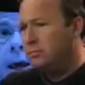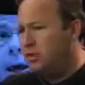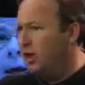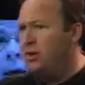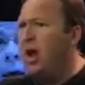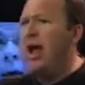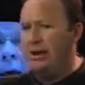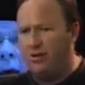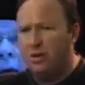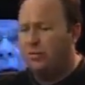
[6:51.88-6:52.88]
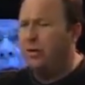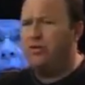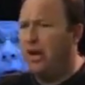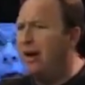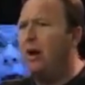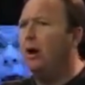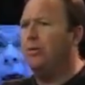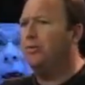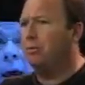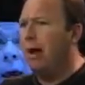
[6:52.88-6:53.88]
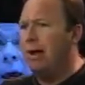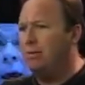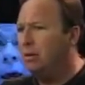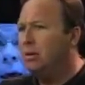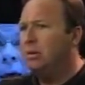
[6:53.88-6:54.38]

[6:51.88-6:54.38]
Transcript: Tonight, the terror threat.